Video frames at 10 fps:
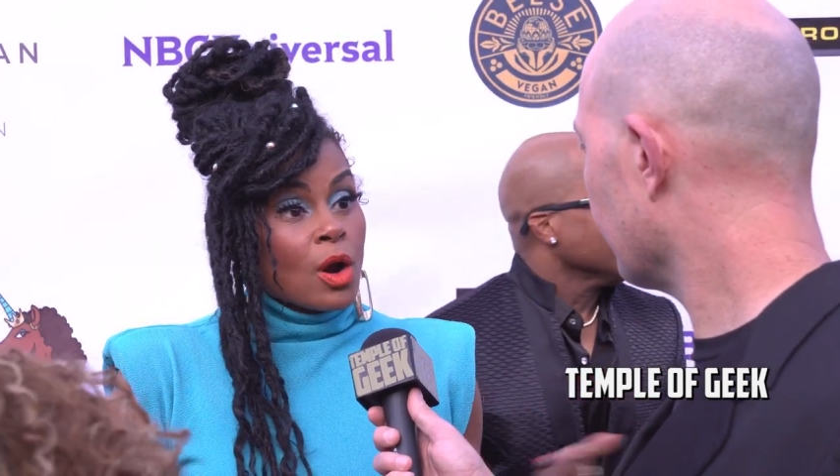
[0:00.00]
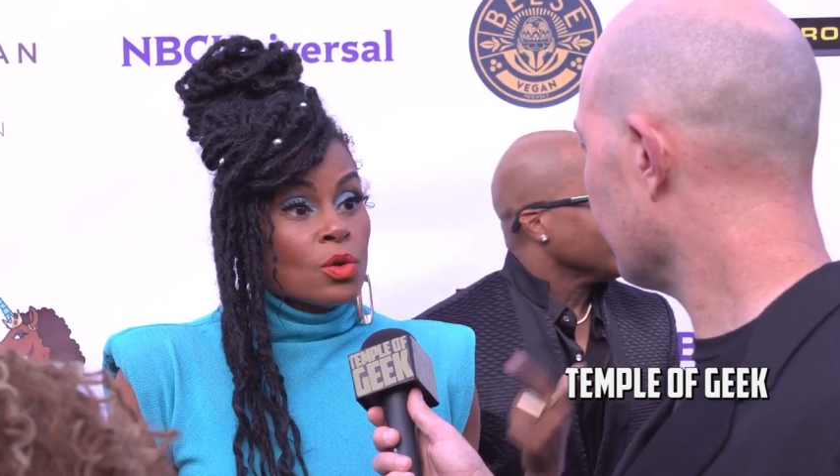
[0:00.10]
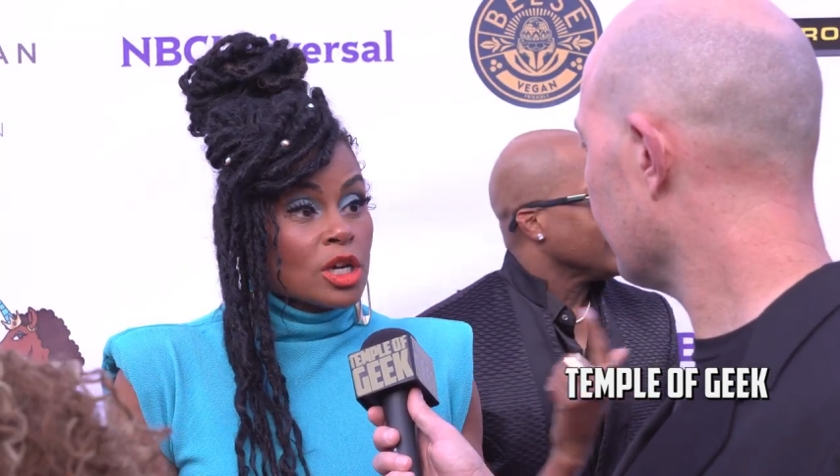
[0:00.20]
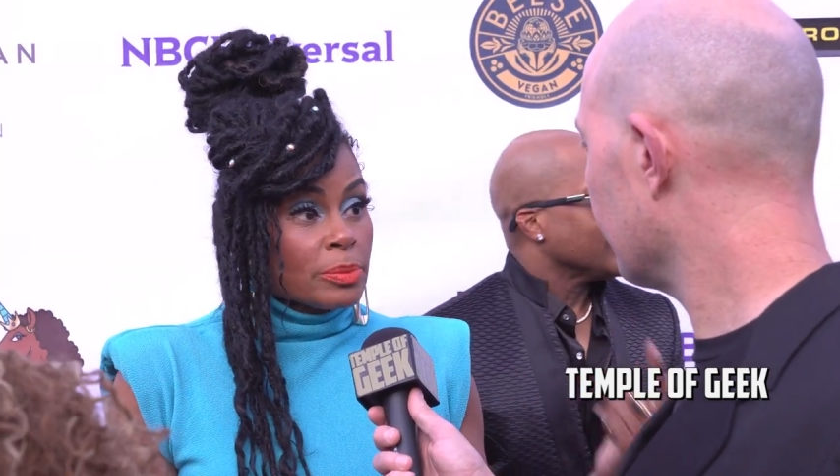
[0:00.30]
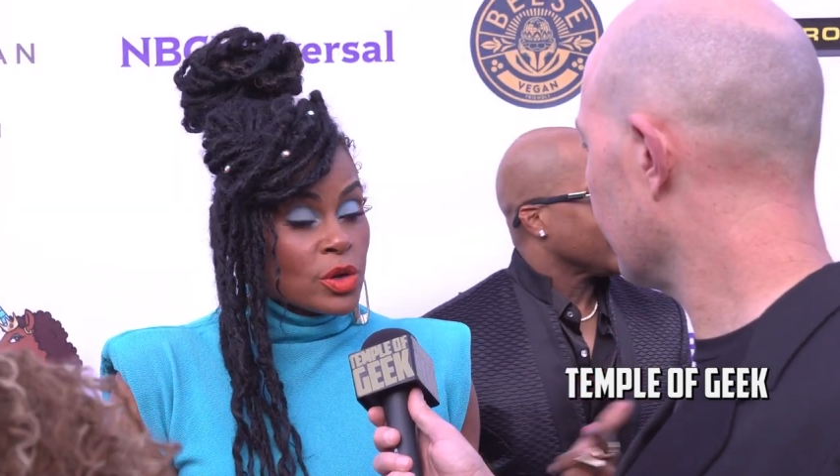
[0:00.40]

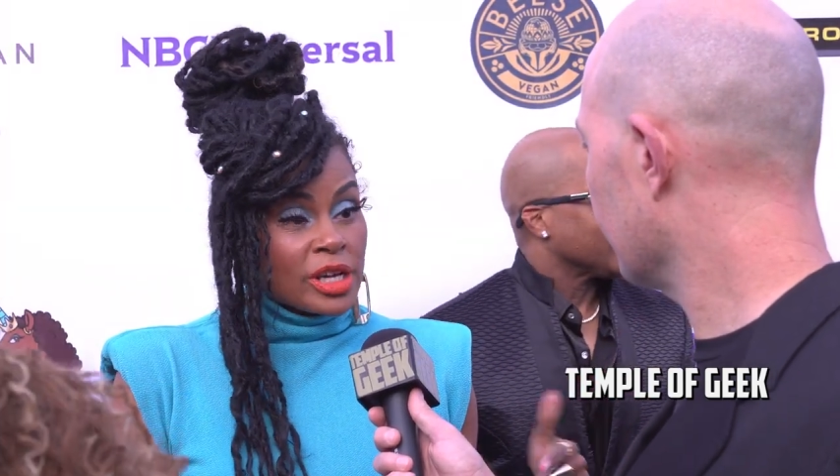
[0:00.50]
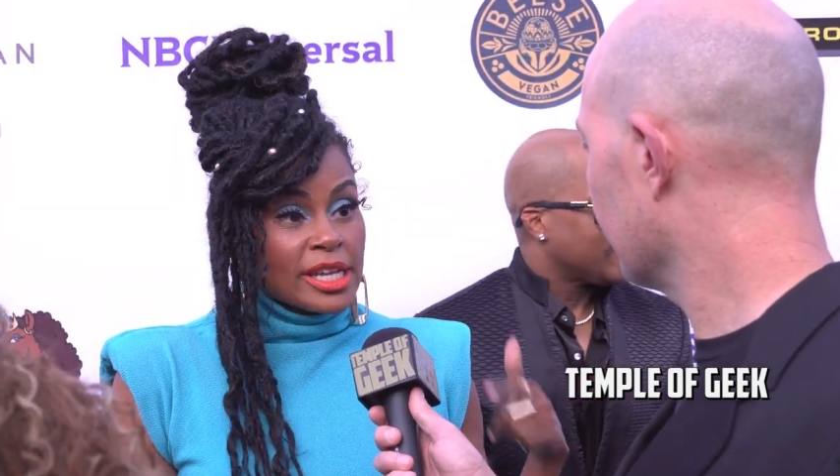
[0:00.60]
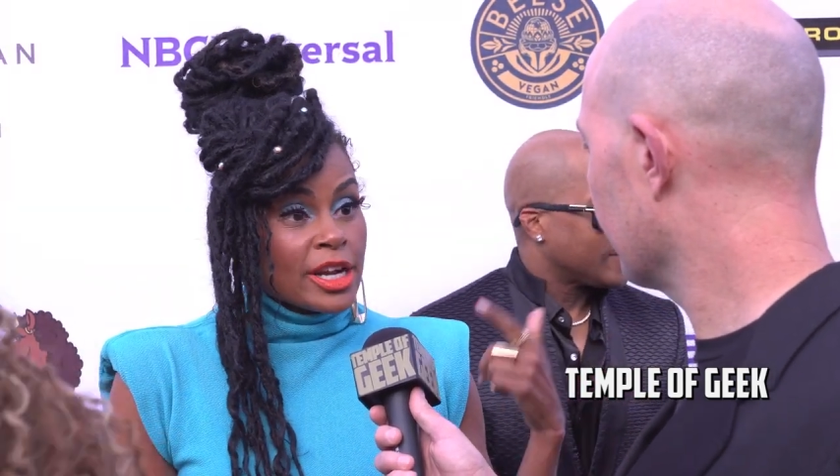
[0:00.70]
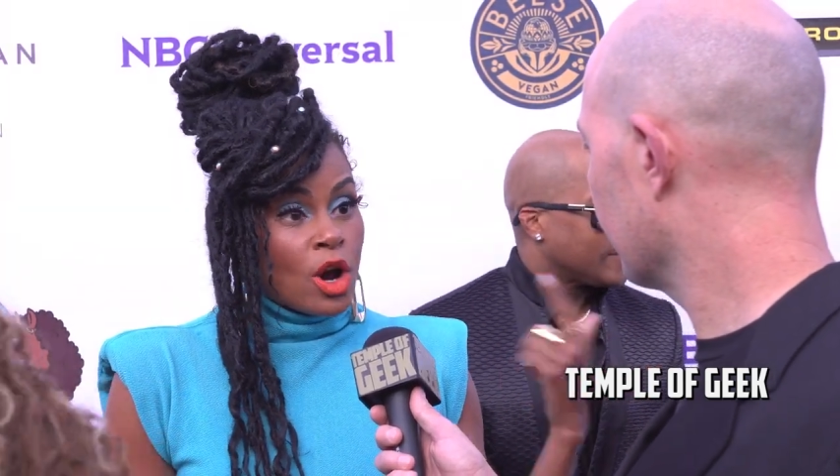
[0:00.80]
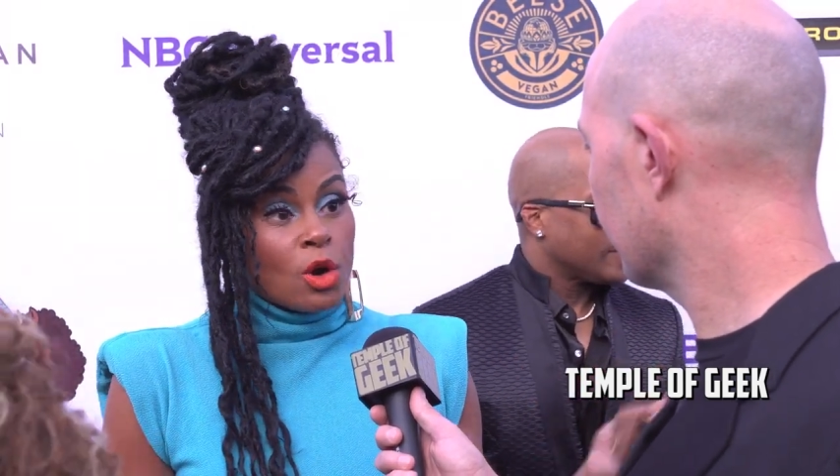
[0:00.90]
own
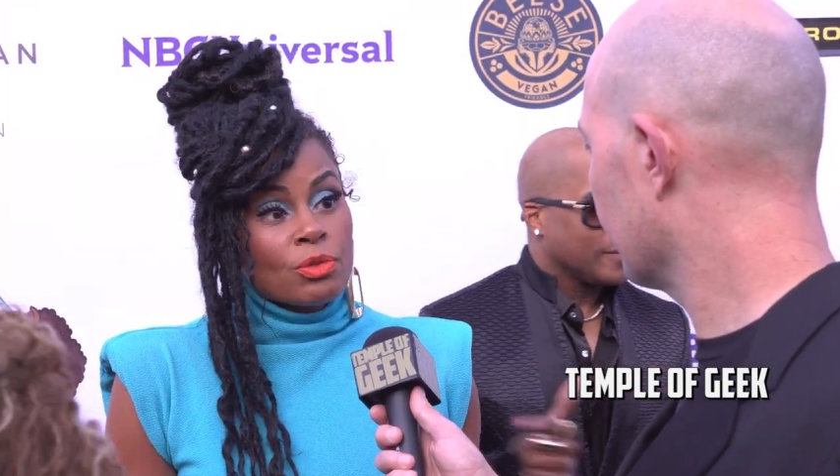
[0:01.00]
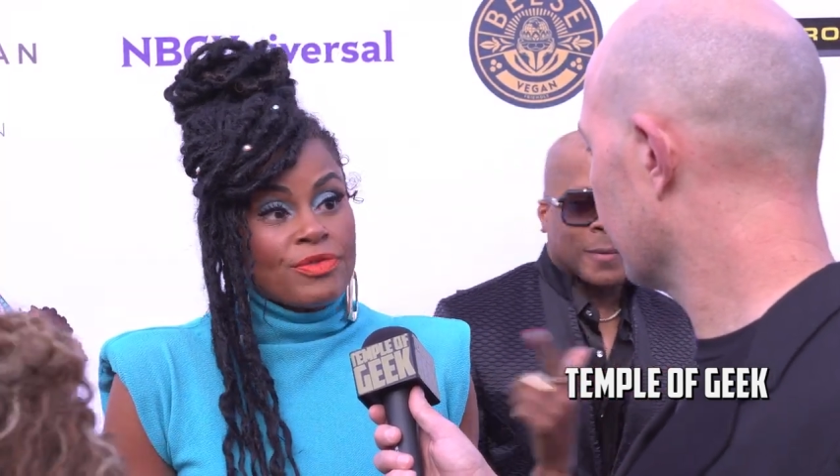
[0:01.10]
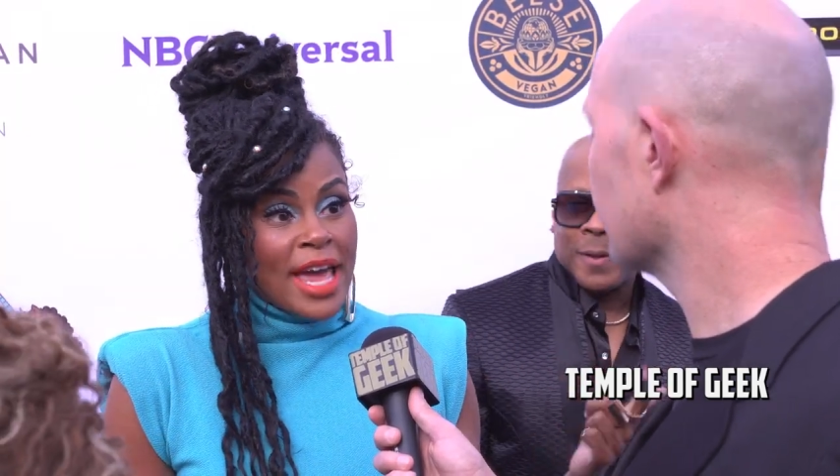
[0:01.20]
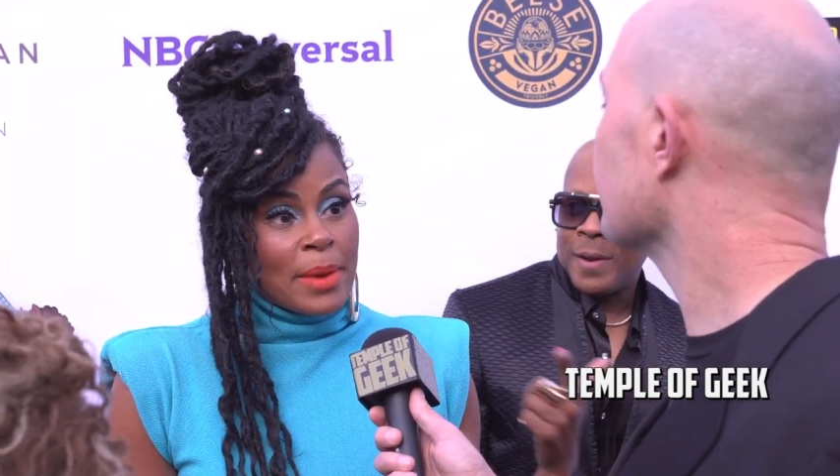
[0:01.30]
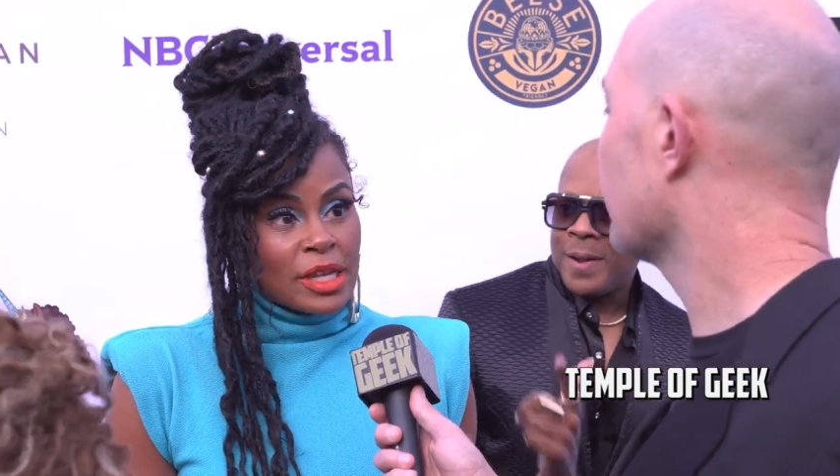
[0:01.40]
community and our own
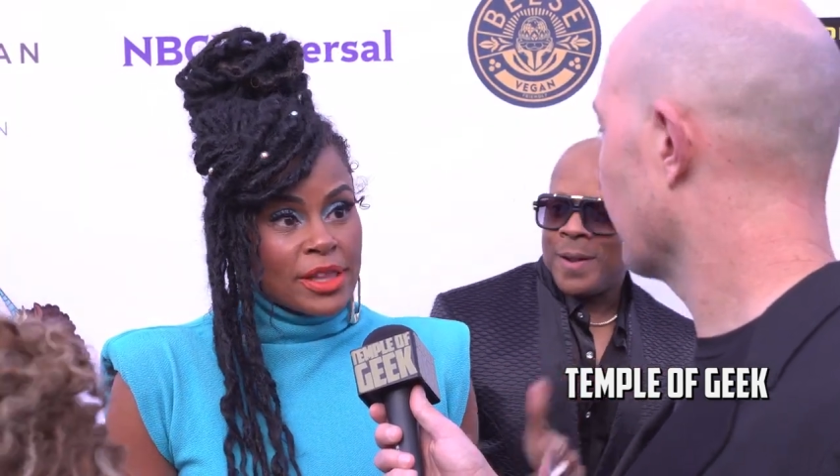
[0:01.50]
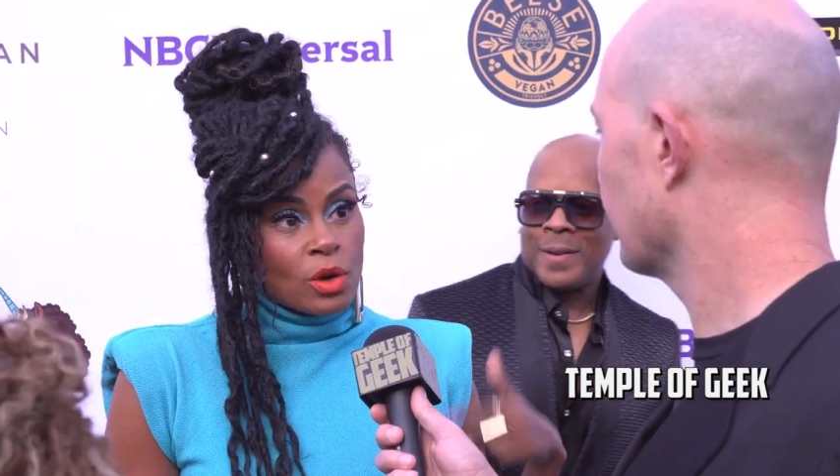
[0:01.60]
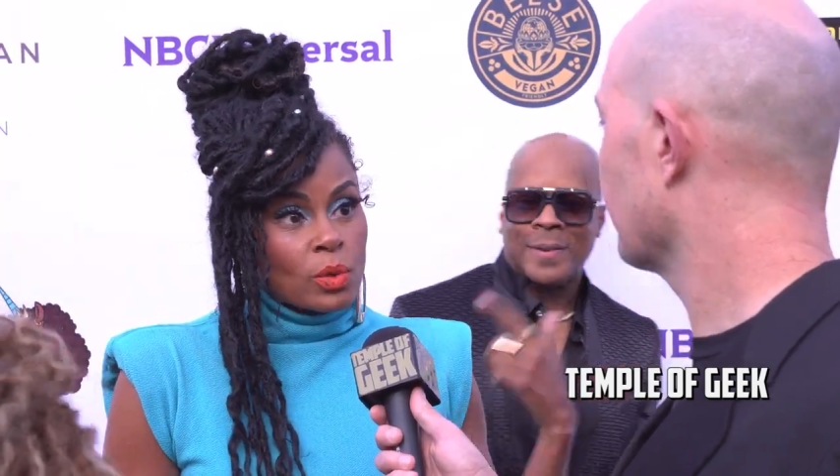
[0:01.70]
family that